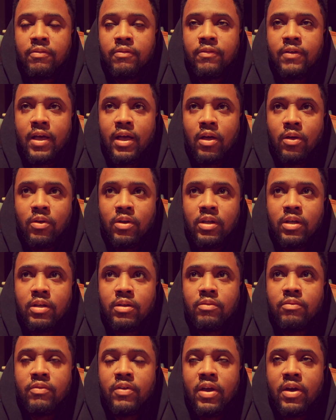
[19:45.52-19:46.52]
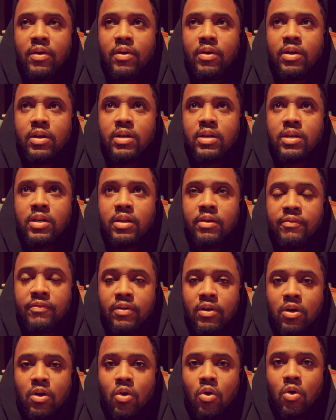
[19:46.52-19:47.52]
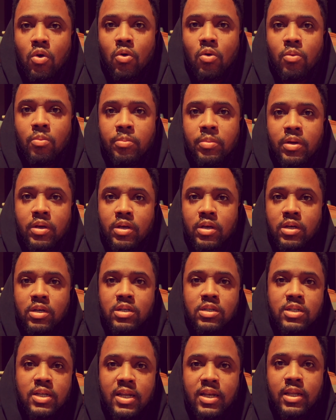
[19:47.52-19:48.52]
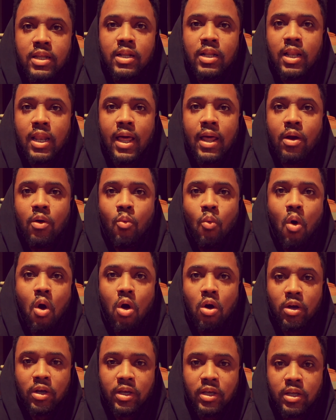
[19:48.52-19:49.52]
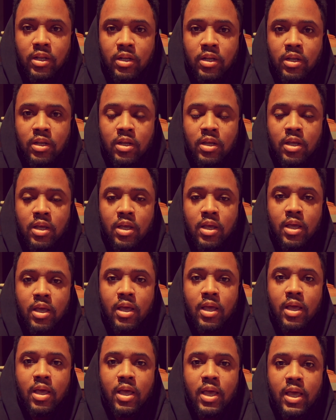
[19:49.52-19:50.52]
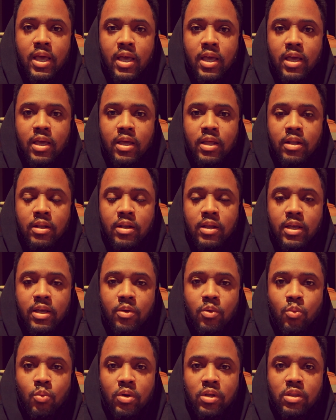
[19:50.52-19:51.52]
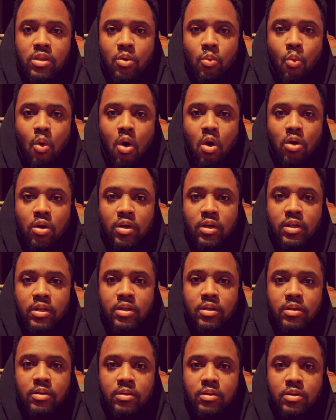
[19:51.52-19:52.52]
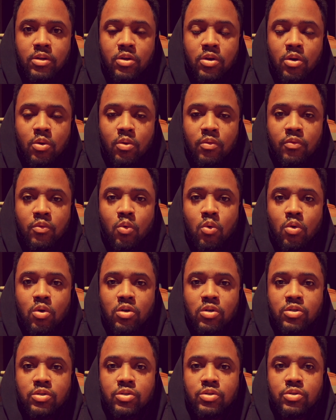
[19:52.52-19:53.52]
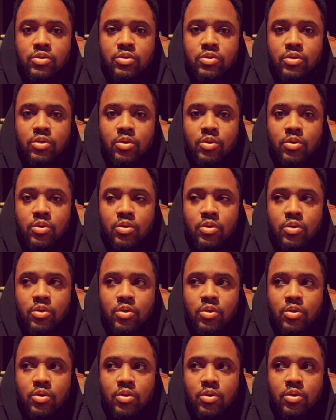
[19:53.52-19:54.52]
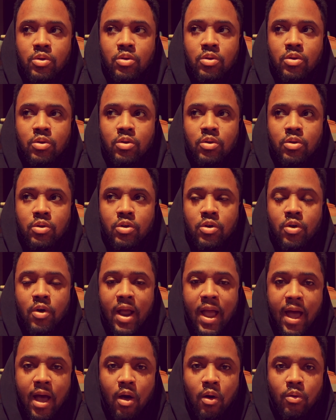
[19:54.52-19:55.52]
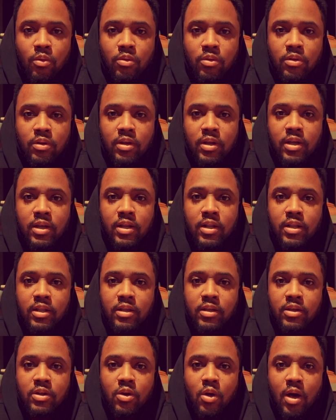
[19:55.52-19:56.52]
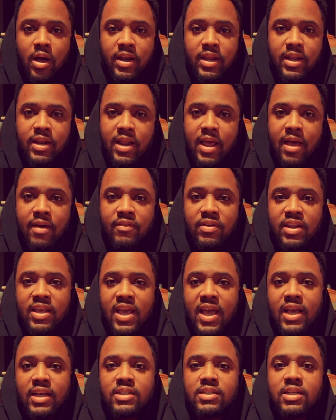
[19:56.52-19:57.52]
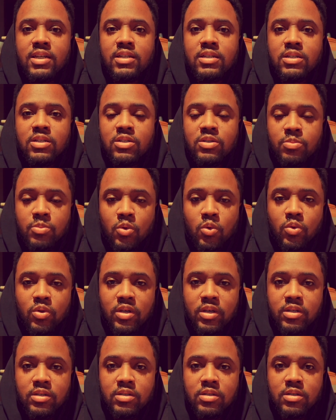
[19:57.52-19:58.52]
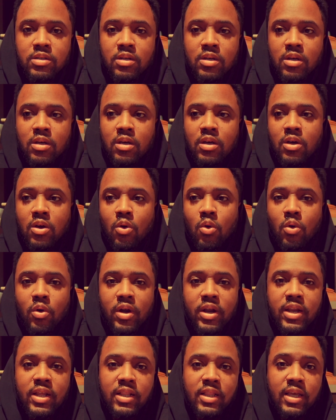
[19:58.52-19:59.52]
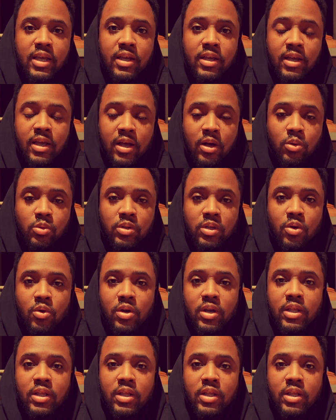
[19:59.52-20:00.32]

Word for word: found it very difficult because I did a lot of walking, and with the walking, you know, of course you're out, and you know, I didn't have any access to smoothies or anything healthy or